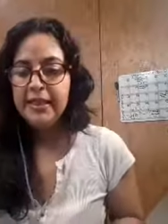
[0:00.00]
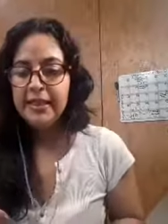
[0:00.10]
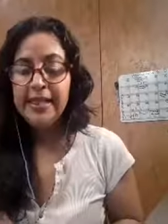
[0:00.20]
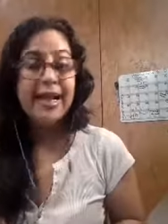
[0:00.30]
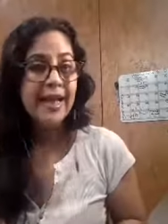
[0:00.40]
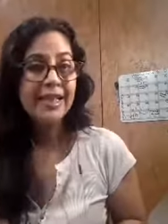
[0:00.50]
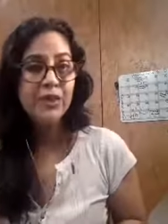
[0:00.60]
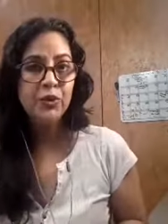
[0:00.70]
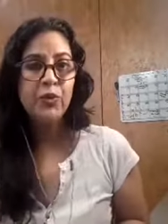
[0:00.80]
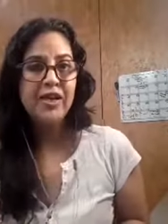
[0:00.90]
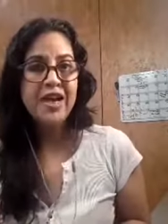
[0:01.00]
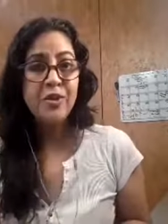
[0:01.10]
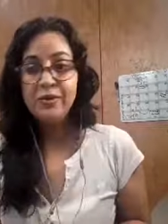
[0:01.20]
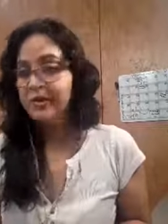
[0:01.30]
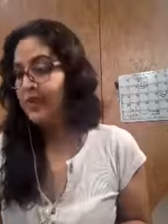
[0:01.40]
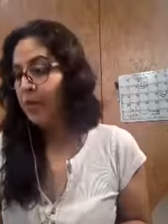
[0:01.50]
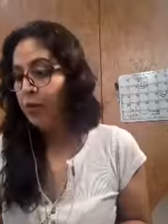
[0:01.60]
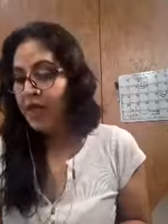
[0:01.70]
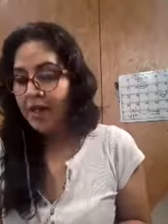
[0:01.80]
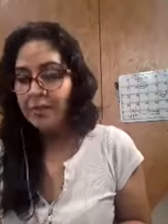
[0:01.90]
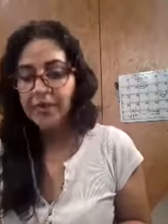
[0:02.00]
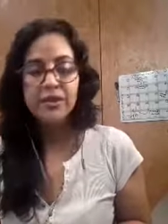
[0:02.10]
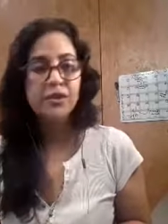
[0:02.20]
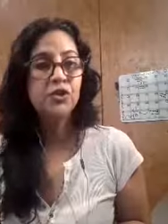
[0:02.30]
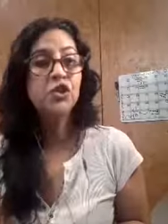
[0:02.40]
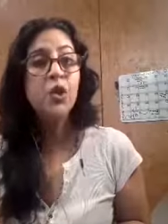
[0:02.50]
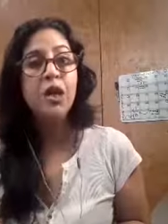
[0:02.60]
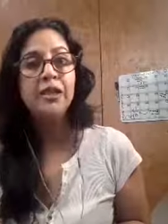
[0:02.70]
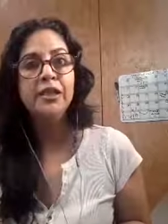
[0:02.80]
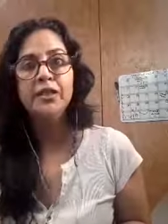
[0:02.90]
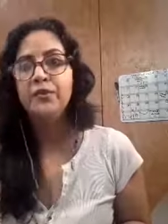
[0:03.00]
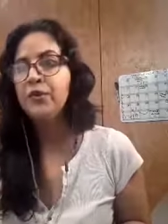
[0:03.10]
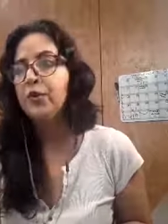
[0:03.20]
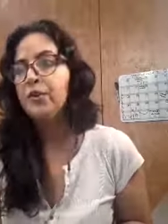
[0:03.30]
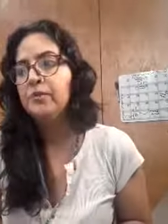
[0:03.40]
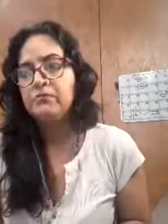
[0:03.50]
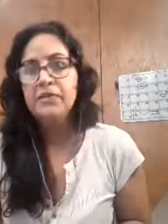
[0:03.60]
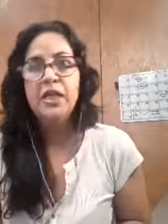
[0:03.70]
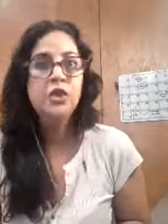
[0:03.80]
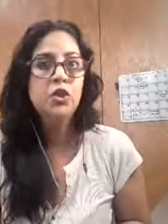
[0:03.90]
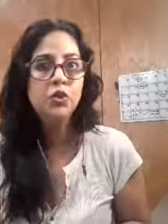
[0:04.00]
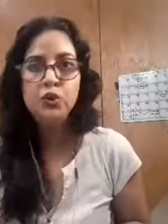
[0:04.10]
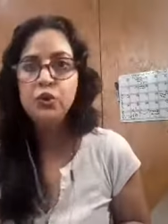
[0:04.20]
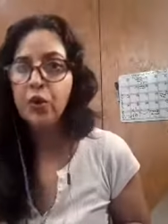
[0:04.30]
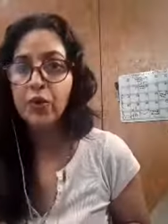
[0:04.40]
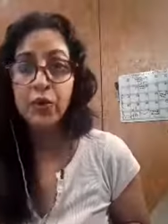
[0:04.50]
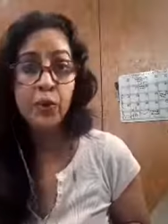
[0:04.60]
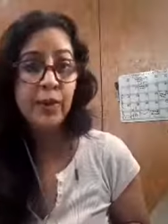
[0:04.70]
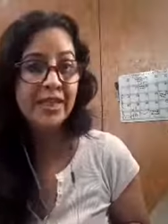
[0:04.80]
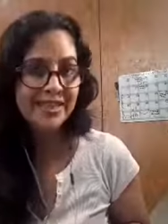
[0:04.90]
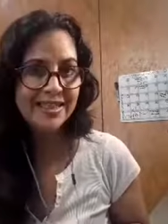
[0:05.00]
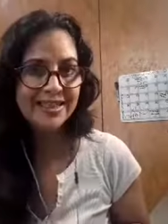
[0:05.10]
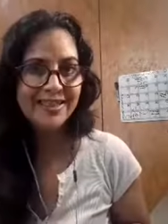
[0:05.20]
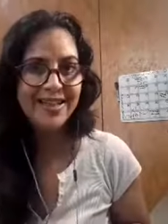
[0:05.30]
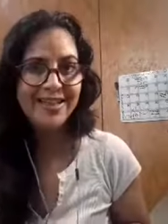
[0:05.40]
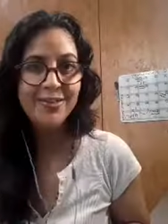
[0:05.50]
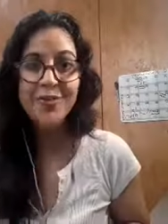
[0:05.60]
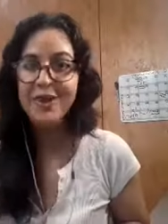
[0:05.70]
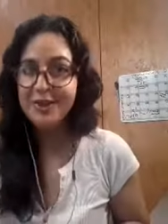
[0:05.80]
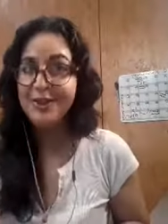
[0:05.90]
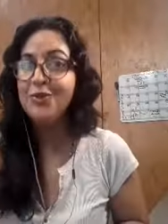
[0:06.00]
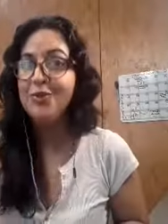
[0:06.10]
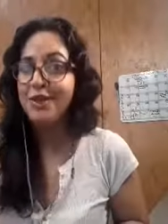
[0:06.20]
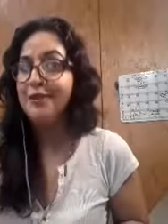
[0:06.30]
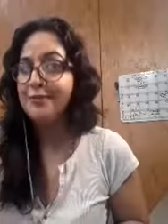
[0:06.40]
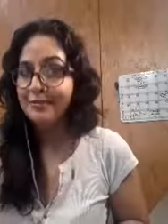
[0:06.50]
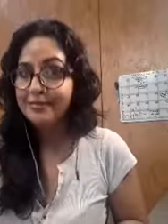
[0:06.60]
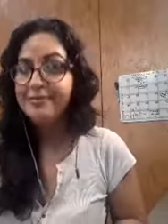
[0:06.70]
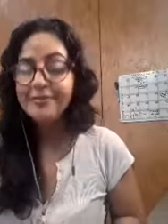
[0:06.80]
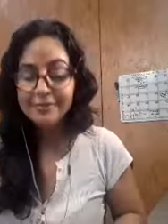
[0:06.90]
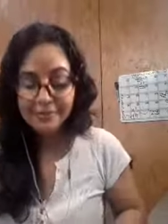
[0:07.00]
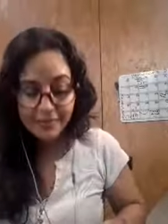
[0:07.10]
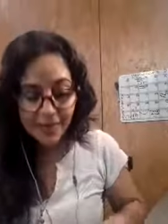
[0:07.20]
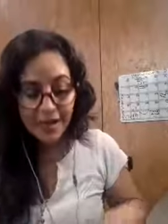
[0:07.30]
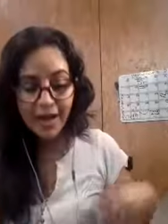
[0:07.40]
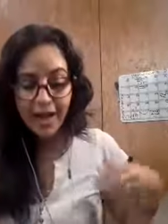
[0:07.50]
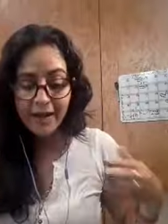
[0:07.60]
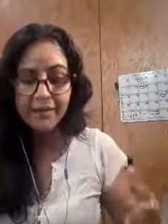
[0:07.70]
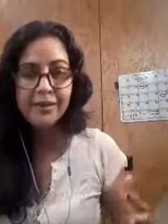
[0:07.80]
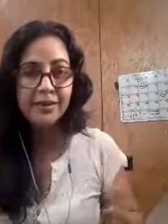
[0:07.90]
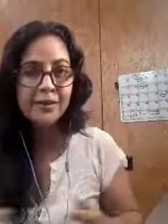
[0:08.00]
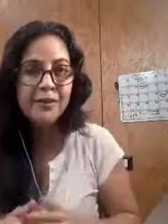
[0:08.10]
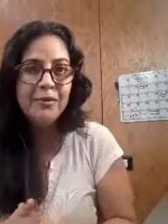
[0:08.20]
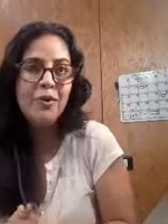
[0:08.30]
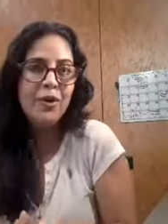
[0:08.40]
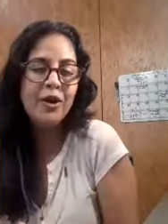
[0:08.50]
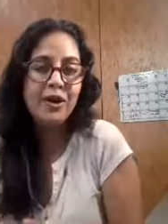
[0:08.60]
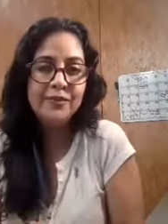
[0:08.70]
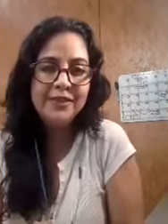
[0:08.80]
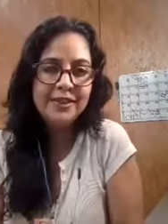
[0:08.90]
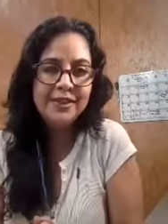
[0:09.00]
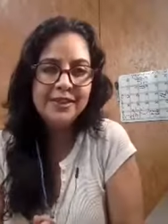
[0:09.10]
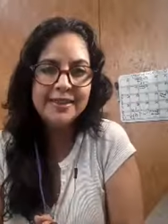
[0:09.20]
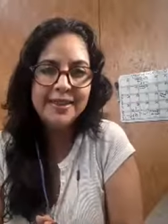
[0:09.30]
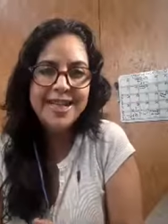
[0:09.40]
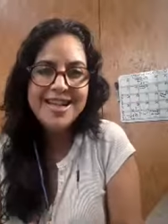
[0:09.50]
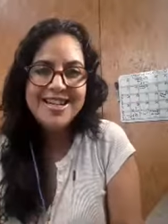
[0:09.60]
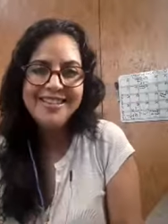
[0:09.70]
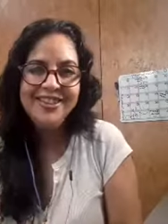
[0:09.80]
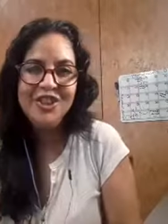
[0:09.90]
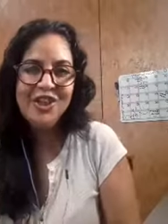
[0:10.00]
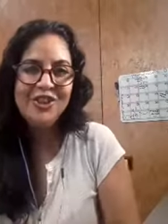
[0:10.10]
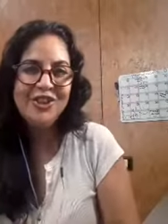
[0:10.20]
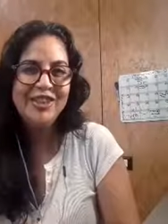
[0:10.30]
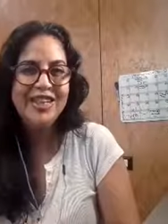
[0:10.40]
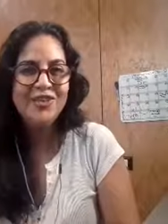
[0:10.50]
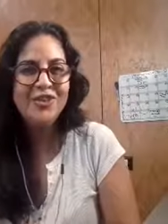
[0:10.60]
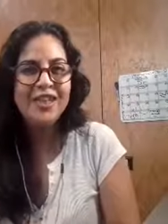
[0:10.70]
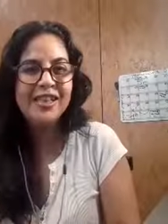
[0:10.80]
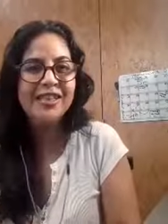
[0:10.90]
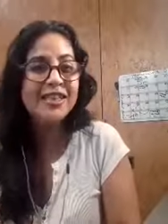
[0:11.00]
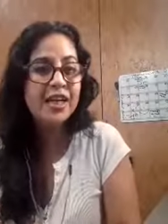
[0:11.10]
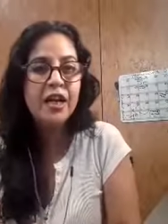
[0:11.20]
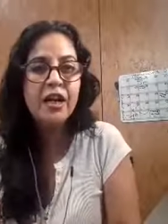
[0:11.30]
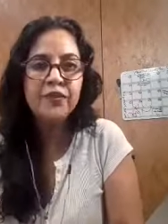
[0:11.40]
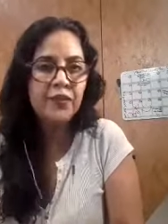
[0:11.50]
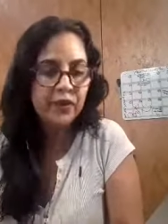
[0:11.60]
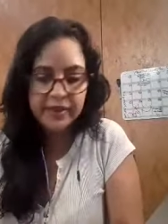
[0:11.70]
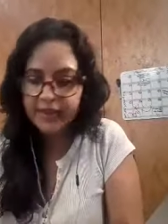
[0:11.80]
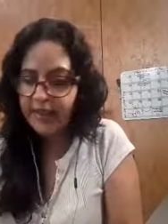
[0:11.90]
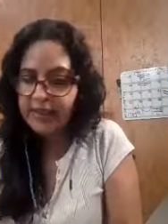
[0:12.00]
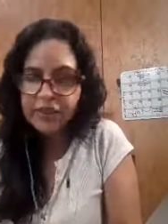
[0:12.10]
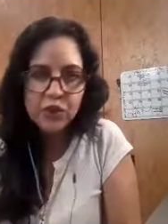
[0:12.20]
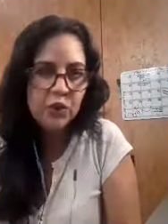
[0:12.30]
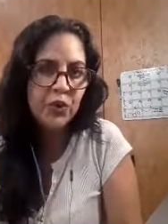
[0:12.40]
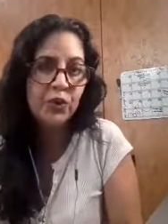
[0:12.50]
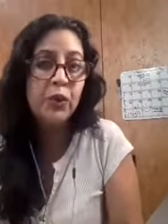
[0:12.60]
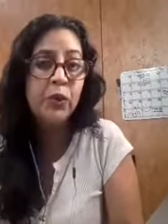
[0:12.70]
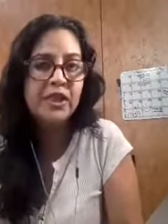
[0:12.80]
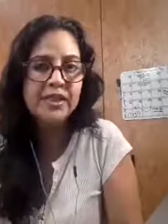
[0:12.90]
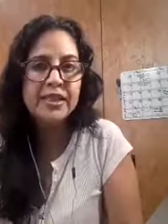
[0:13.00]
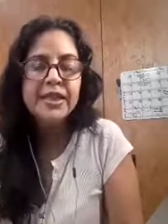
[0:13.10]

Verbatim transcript: like I do right now, that we have been struggling for I don't know, two or three weeks, and we are going to be having a little bit more of these doctors and all that stuff for the next two or three weeks.